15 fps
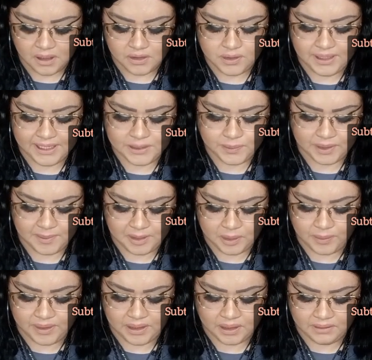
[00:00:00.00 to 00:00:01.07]
You guys wanted me
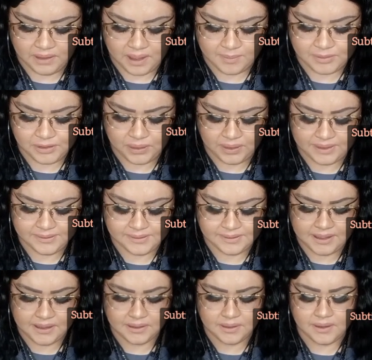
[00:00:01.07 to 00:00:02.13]
to read on them, so
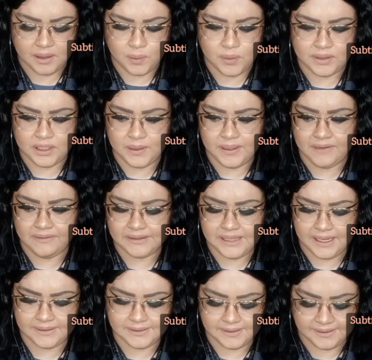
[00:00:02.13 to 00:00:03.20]
let's take a look at what the universe
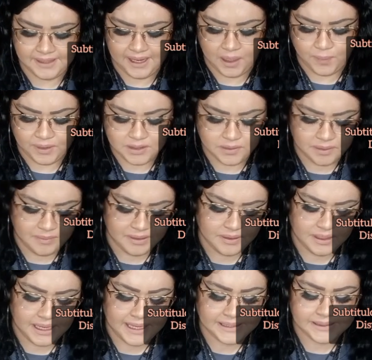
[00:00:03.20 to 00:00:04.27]
has to say. I want to remind
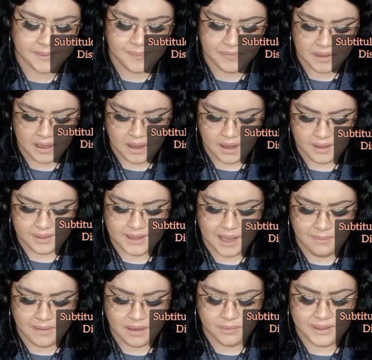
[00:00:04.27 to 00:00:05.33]
you guys
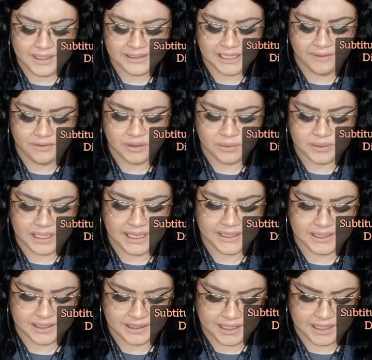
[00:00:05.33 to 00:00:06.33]
that my readings have no date.